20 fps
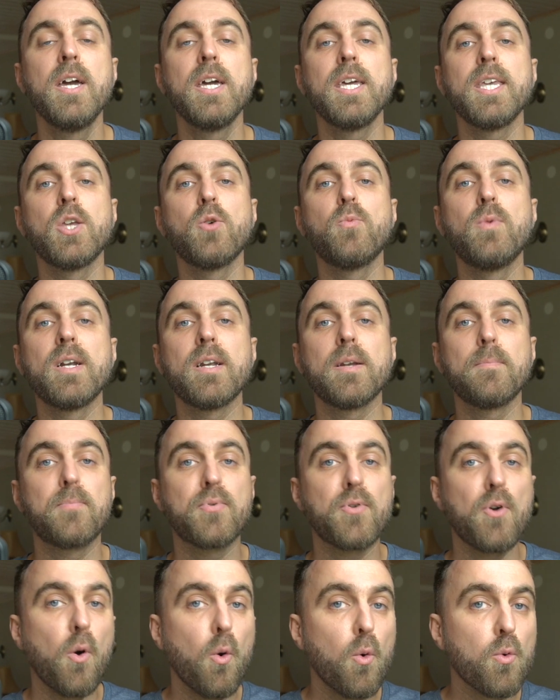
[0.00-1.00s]
you will
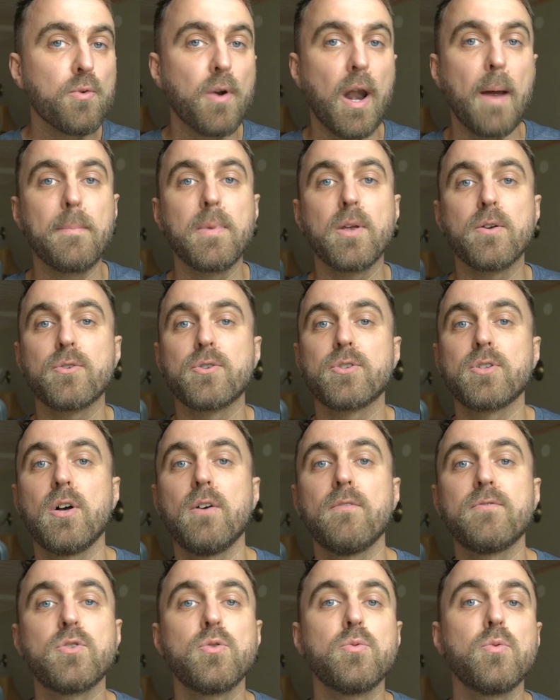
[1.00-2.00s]
program
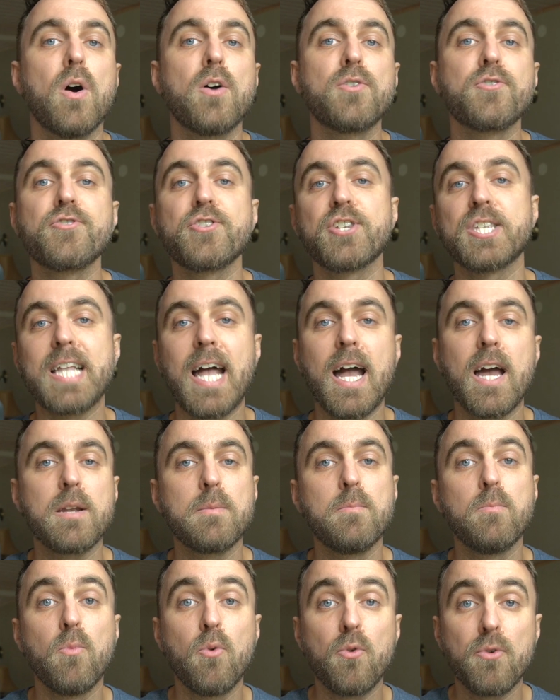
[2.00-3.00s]
yourself to
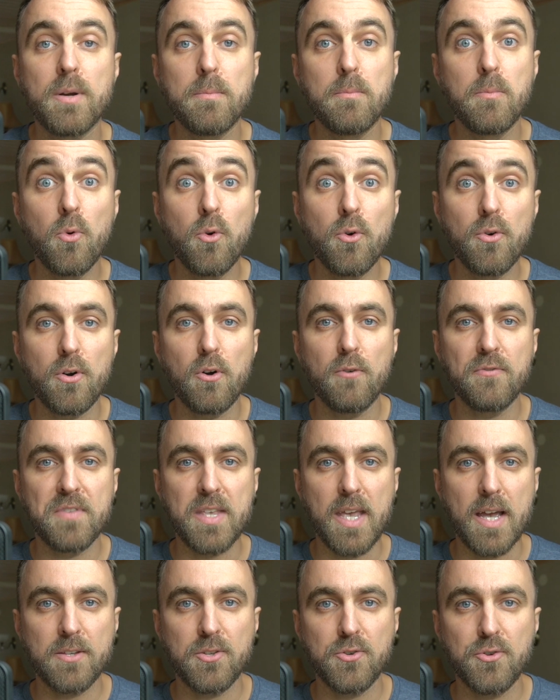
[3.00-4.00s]
understand more and more of
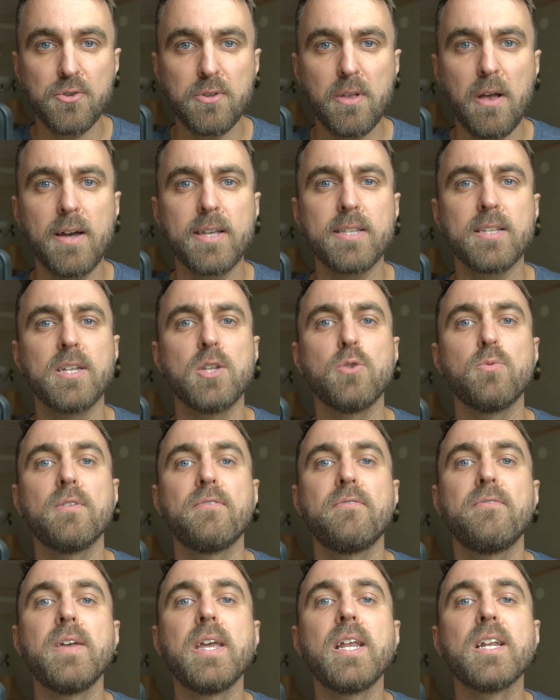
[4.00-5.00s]
the exercise, and you will
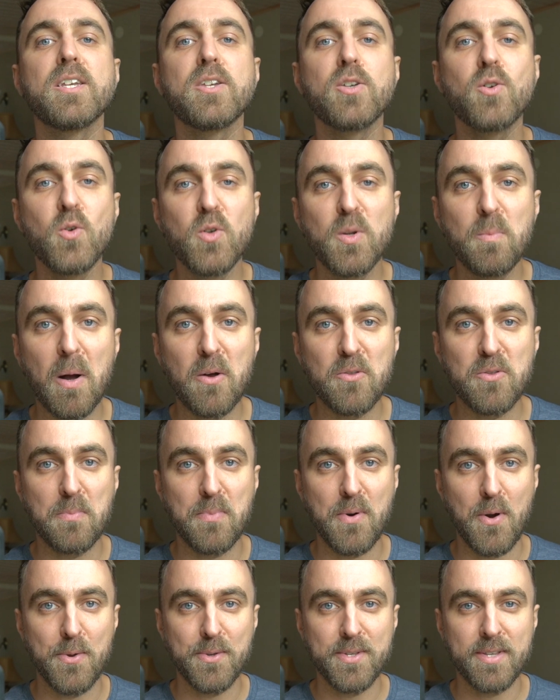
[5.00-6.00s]
feel good about the
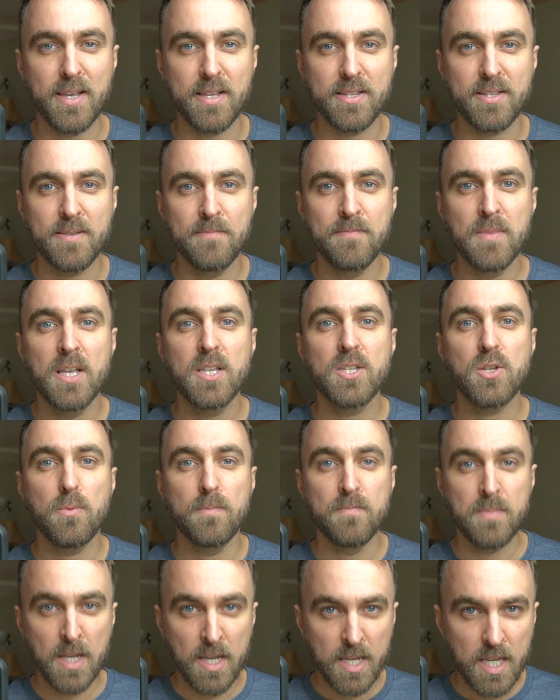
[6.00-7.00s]
process.
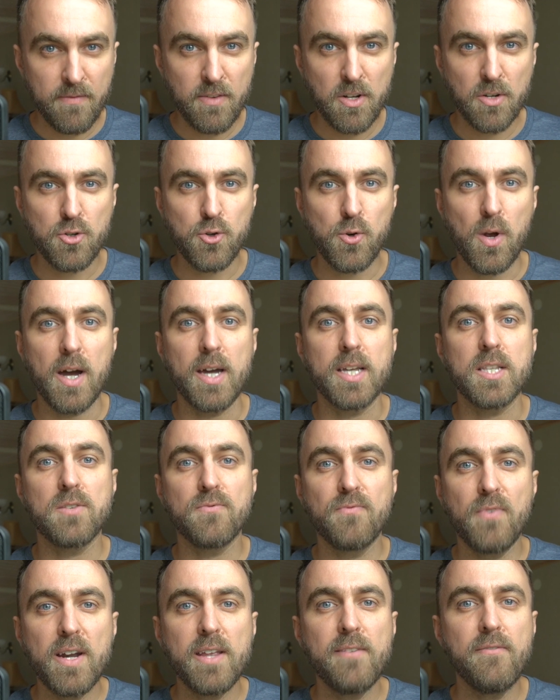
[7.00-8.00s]
So give it a try. It's
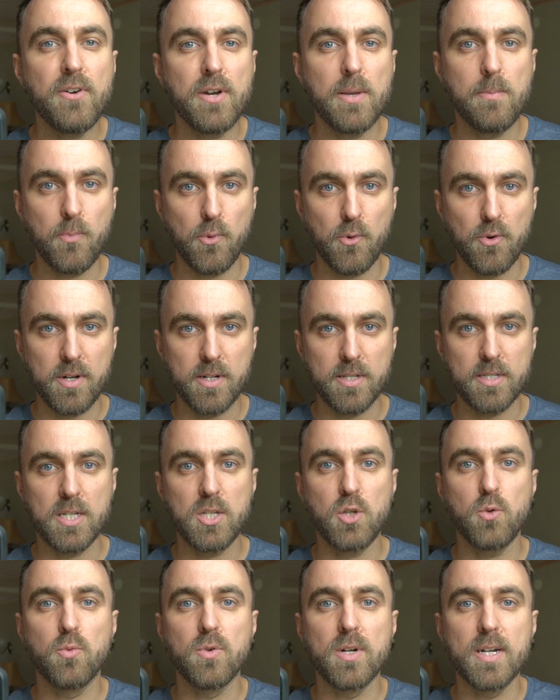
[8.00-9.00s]
very, very important
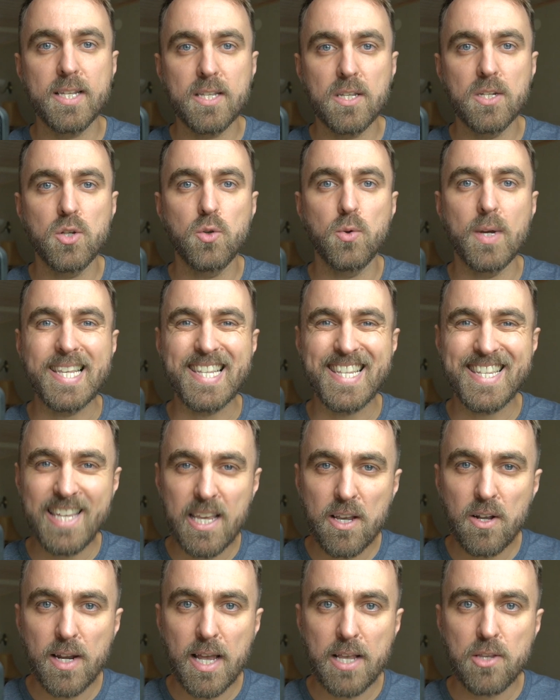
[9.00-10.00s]
that you would listen to a
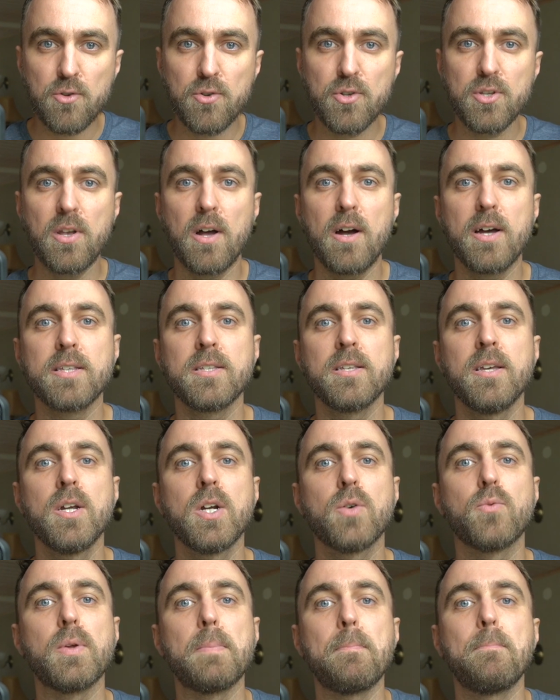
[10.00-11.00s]
single exercise
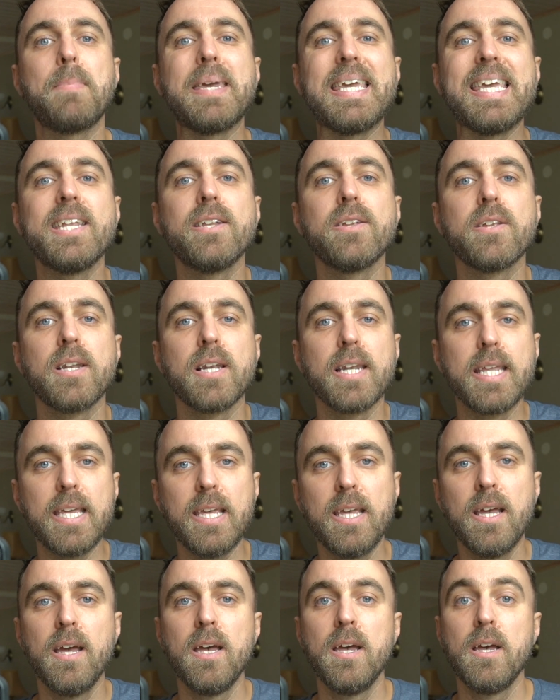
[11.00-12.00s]

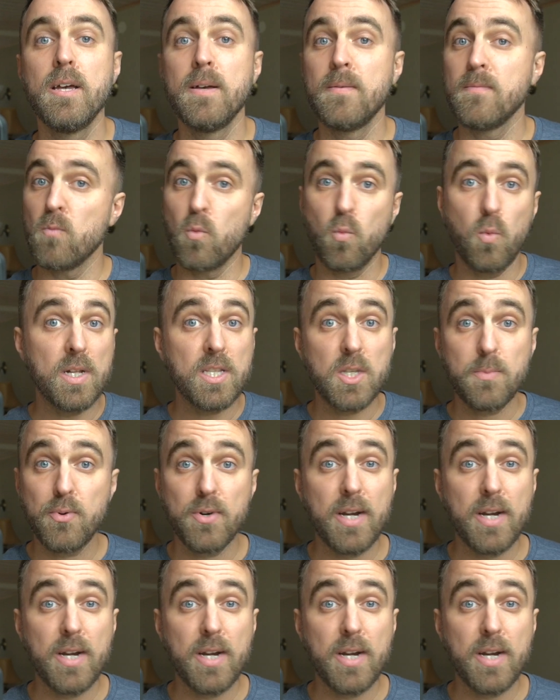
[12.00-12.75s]
repeatedly. Once per